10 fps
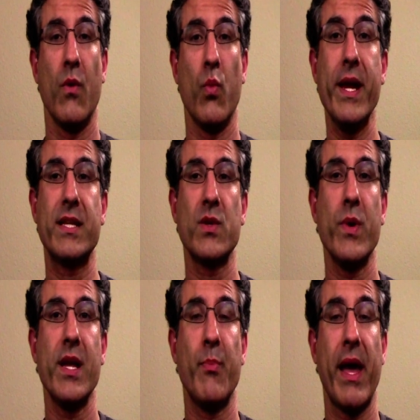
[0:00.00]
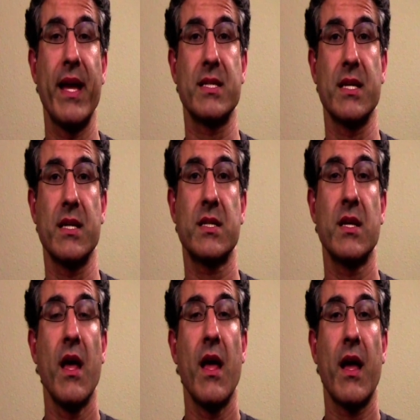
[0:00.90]
week-to-week
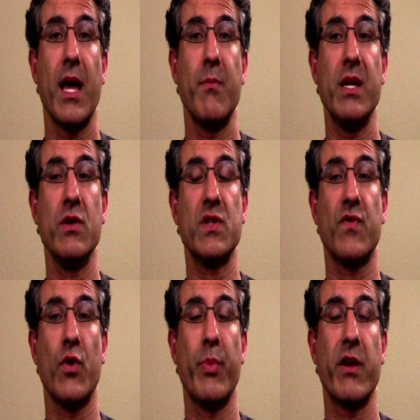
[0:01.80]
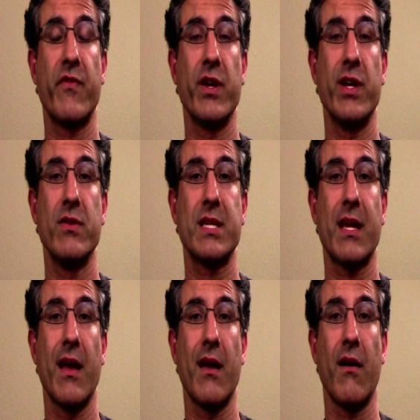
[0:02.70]
basis can be useful, but if you're
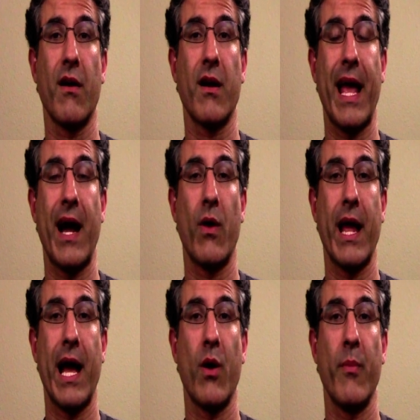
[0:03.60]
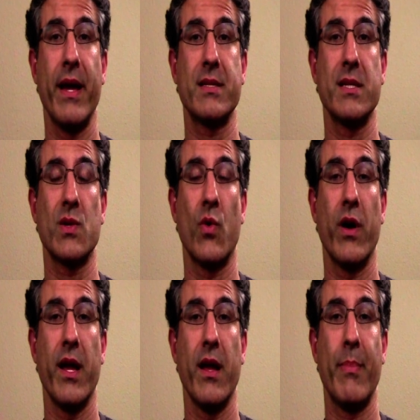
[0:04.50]
using it on an hour-to-hour basis
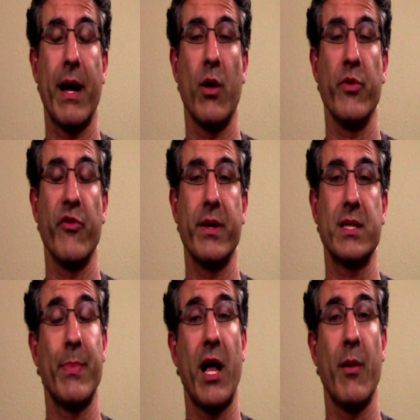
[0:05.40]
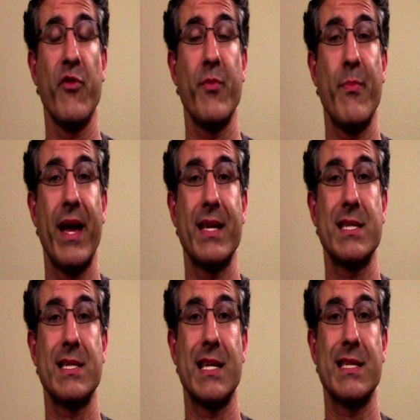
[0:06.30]
or a bowel movement-to-bowel movement
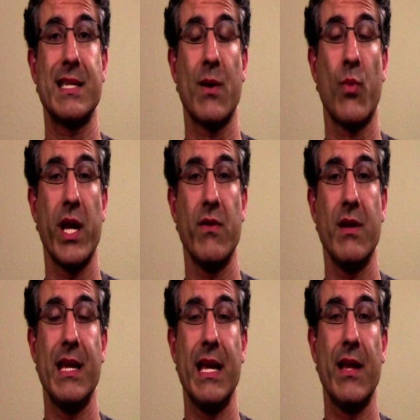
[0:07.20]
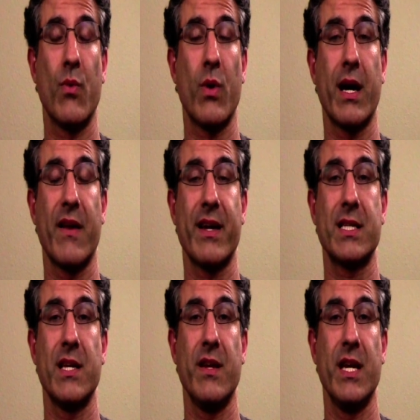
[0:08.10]
basis to decide what you need to eat or what kind of
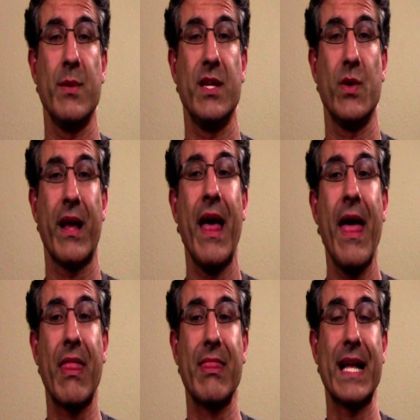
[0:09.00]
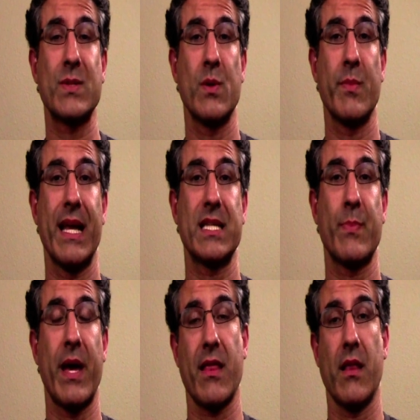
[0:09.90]
activity you need to be doing, that's gets
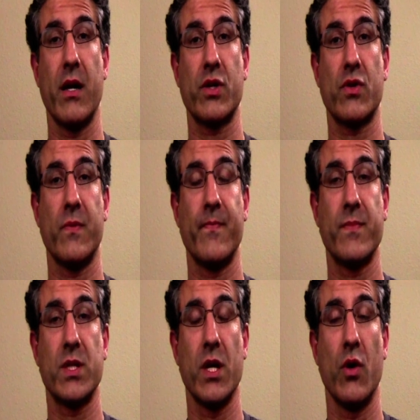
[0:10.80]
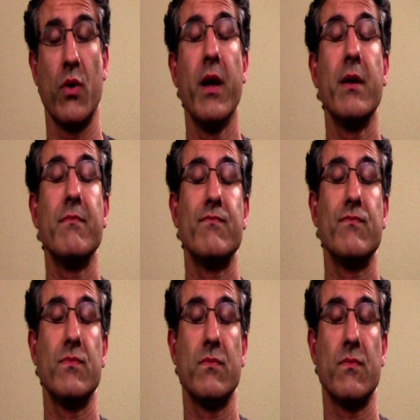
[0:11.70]
pathological. So
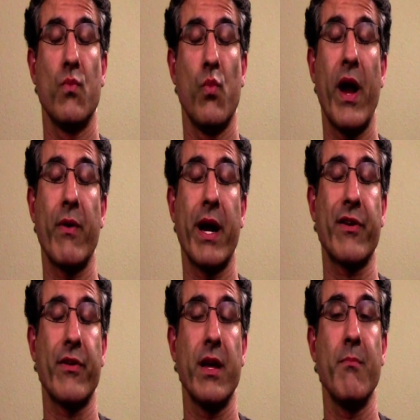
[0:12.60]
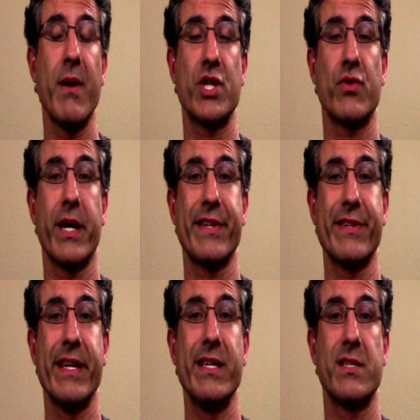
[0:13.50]
weigh regularly, measure
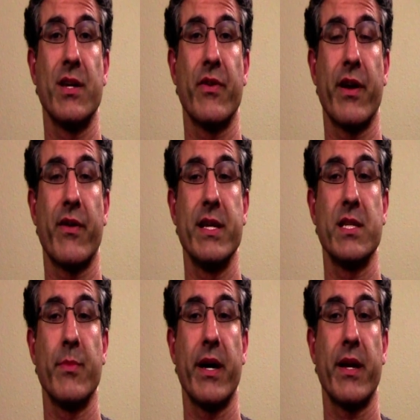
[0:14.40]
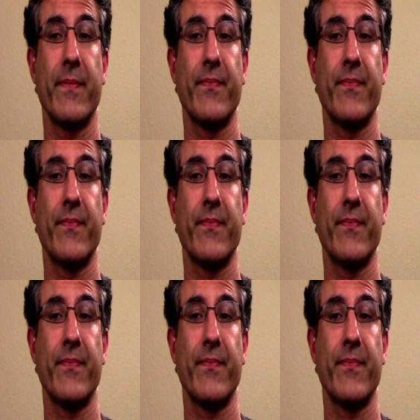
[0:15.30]
regularly, just don't get crazy about it.